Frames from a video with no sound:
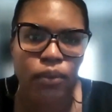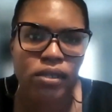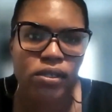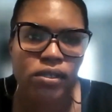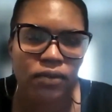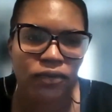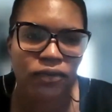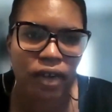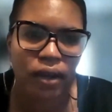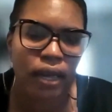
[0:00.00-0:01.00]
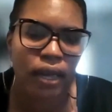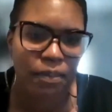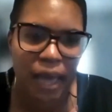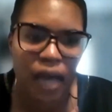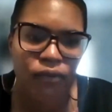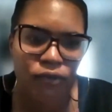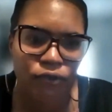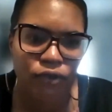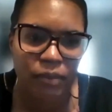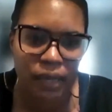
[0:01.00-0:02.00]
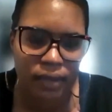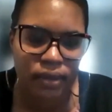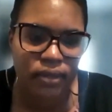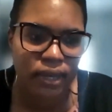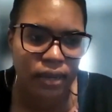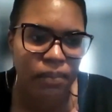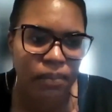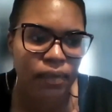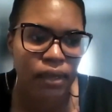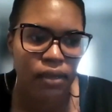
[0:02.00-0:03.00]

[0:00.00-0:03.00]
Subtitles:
was very impactful for me at the time.